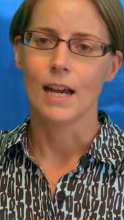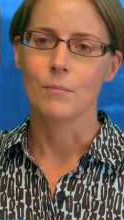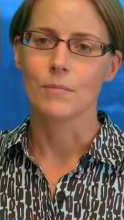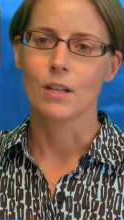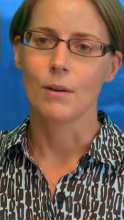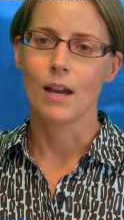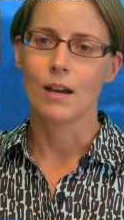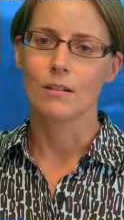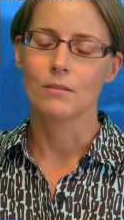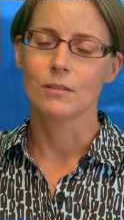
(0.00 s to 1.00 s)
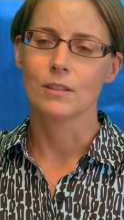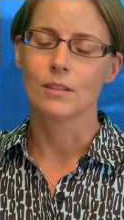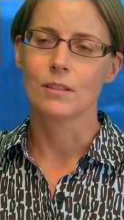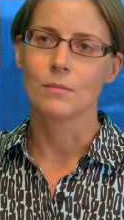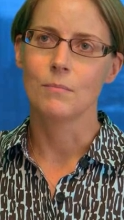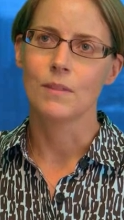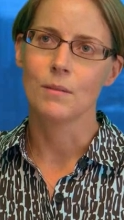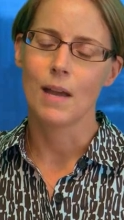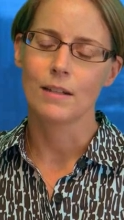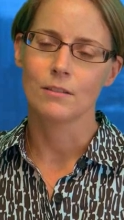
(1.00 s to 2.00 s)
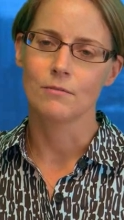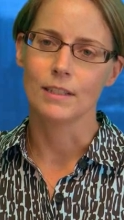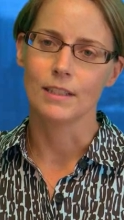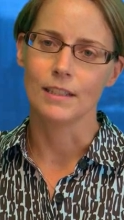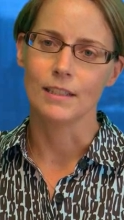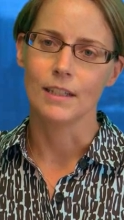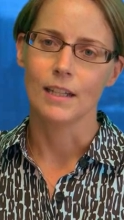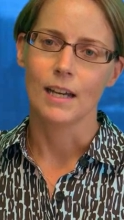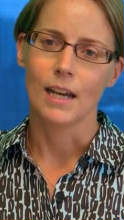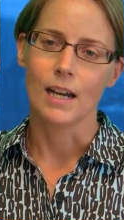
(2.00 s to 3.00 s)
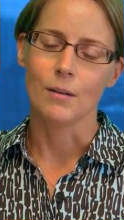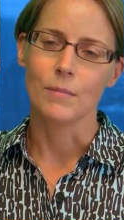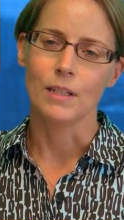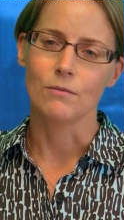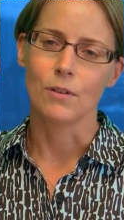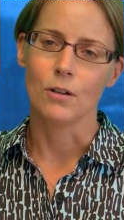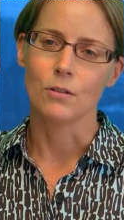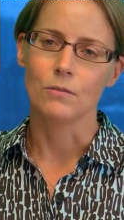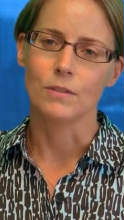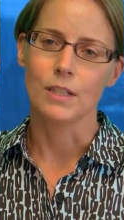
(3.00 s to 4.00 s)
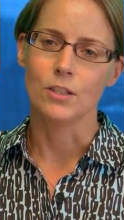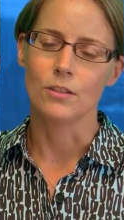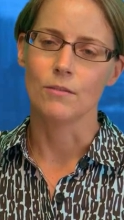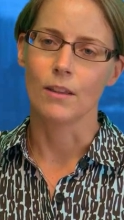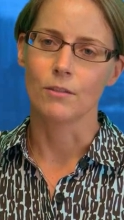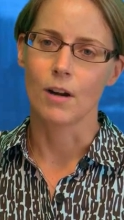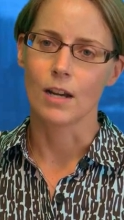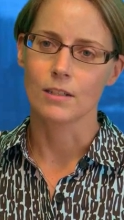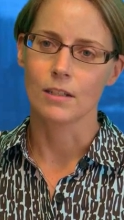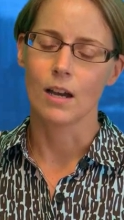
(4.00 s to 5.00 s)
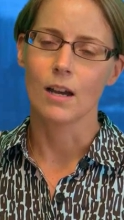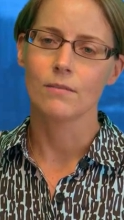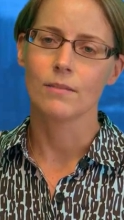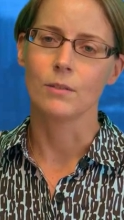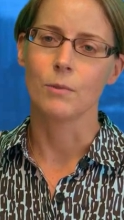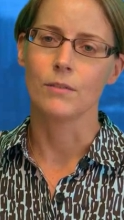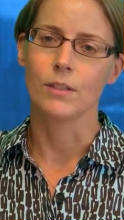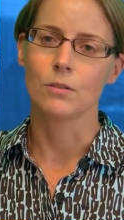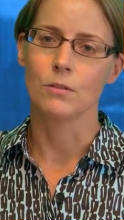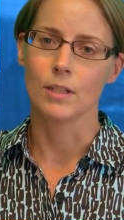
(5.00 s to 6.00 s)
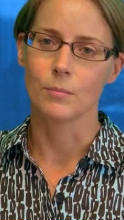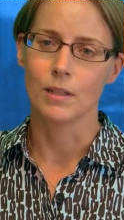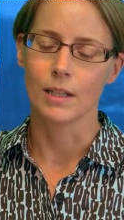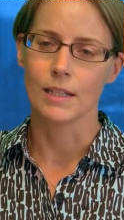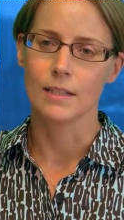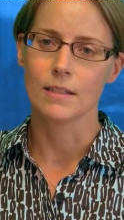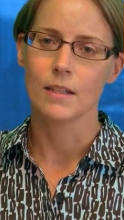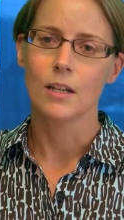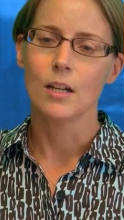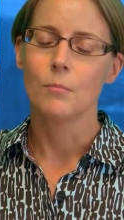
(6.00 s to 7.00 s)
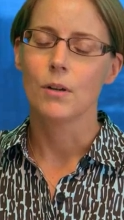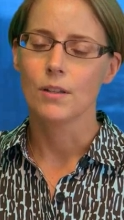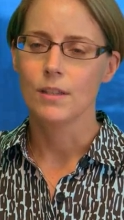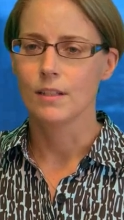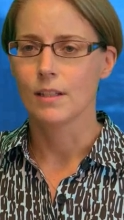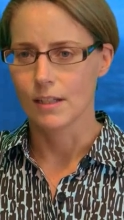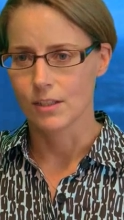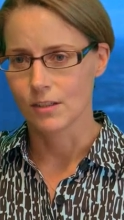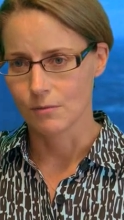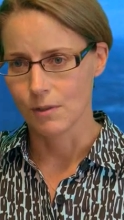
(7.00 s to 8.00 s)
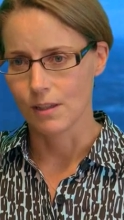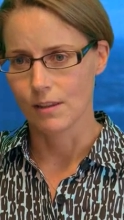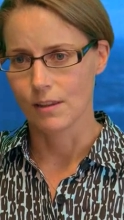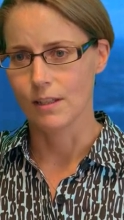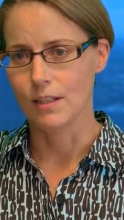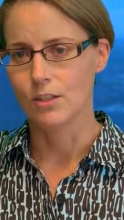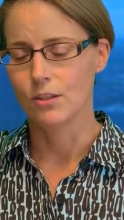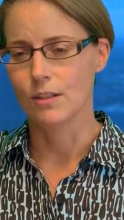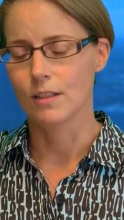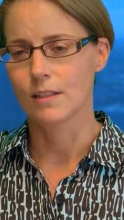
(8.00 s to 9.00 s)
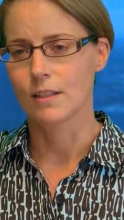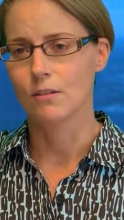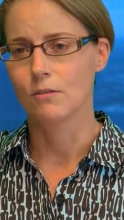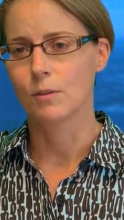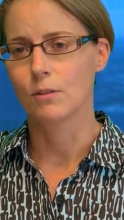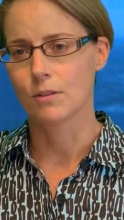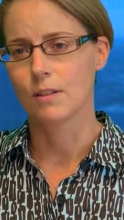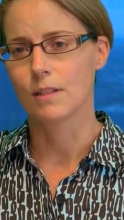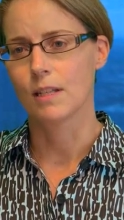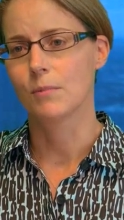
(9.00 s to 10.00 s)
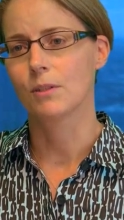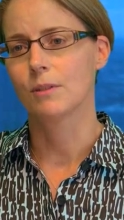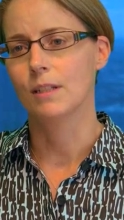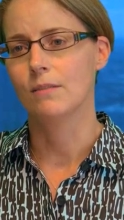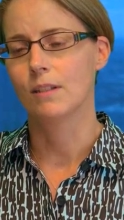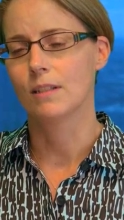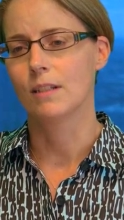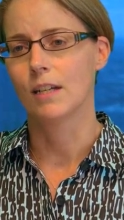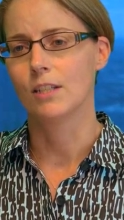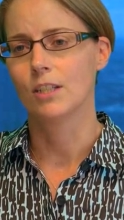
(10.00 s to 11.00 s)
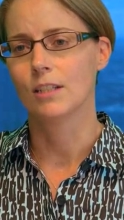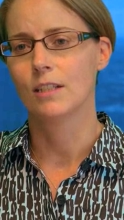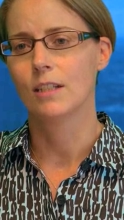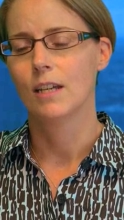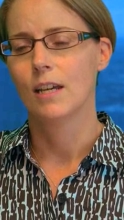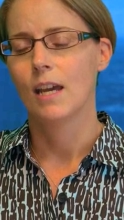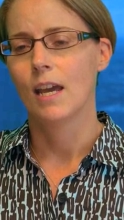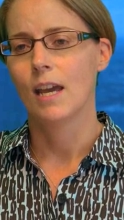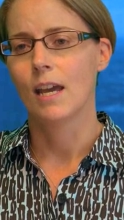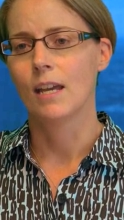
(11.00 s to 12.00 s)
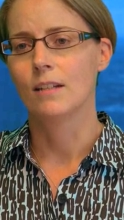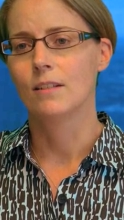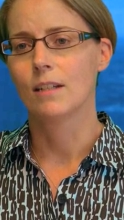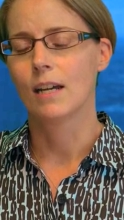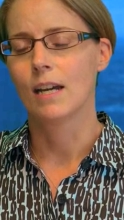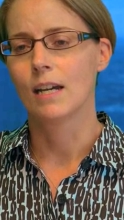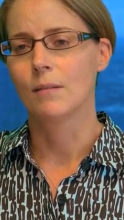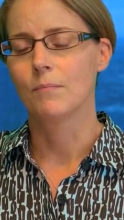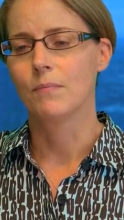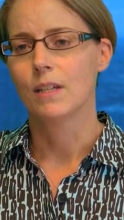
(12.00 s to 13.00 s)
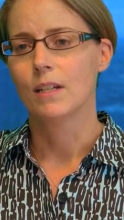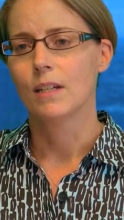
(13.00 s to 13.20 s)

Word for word: Um, so our the, the matter really um, involved issues around the right to life and whether Victoria Police, both in connection with the shooting itself but also the subsequent investigation, had um,